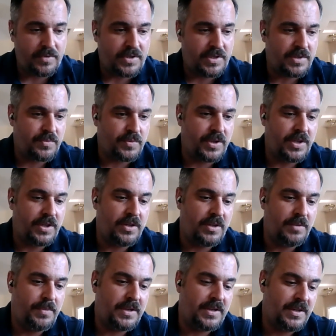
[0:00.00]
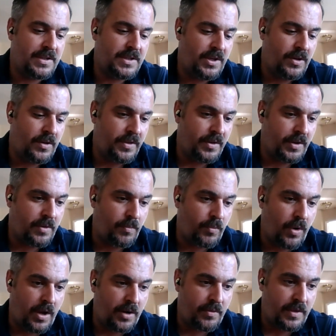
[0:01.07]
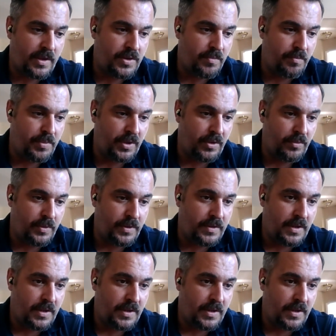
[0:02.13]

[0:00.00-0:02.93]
which is really good because the camaraderie that you build